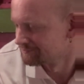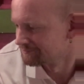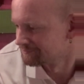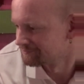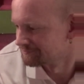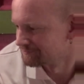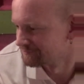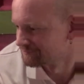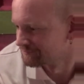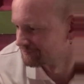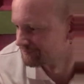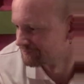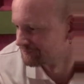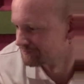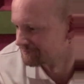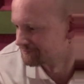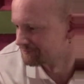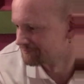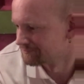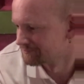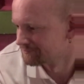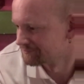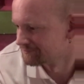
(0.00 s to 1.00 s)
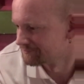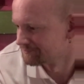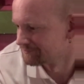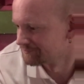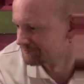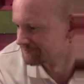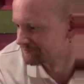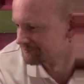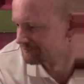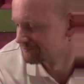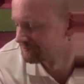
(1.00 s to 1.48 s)

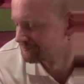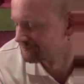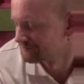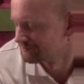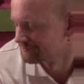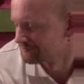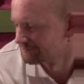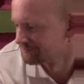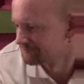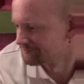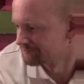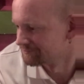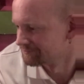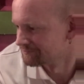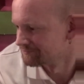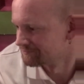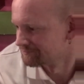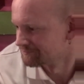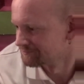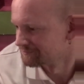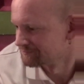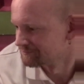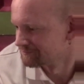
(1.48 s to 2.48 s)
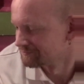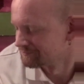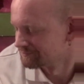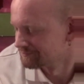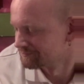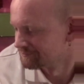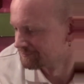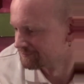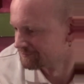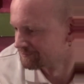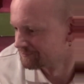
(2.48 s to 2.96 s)

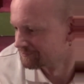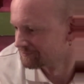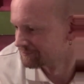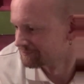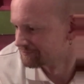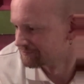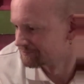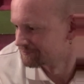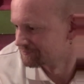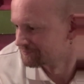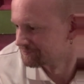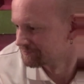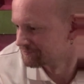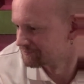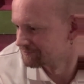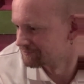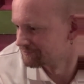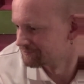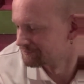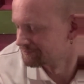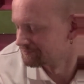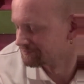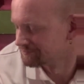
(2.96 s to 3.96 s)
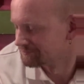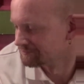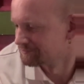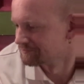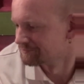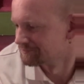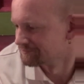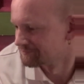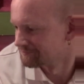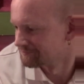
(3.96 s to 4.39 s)
This person isn't speaking.